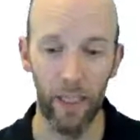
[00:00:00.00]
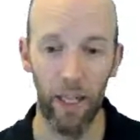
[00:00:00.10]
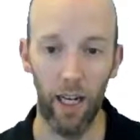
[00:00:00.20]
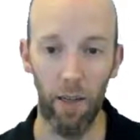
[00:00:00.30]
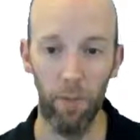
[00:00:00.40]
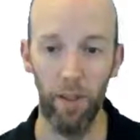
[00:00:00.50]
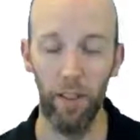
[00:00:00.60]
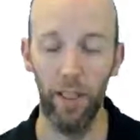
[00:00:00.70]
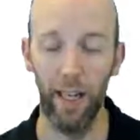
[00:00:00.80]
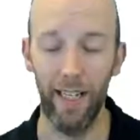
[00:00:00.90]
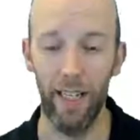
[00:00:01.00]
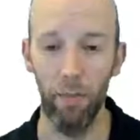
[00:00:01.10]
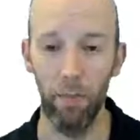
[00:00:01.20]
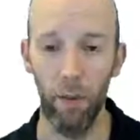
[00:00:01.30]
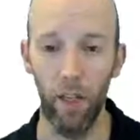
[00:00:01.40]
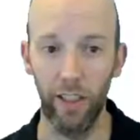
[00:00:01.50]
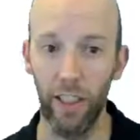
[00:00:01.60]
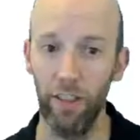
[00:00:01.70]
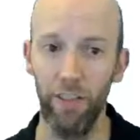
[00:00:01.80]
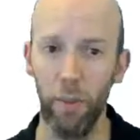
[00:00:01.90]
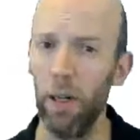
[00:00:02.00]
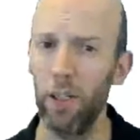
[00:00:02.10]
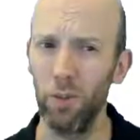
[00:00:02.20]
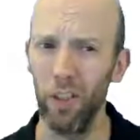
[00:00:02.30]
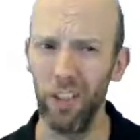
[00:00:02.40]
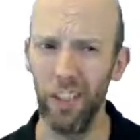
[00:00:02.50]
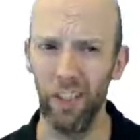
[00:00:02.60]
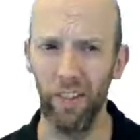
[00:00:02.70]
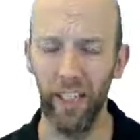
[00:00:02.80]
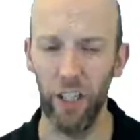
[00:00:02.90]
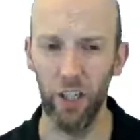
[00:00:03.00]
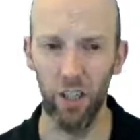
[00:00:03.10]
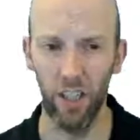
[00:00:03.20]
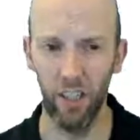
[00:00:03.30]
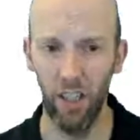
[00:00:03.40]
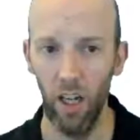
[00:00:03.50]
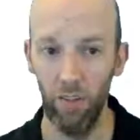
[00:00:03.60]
that ended up asking you for your password and you don't think it should have done,